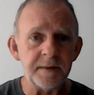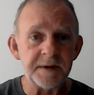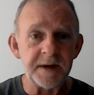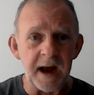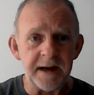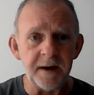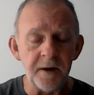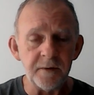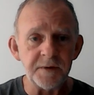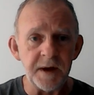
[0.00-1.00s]

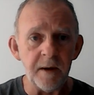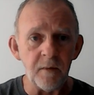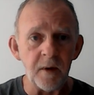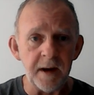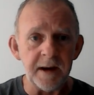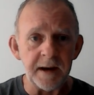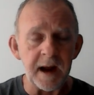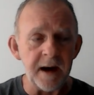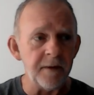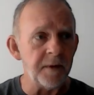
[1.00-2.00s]
psychos that were in there,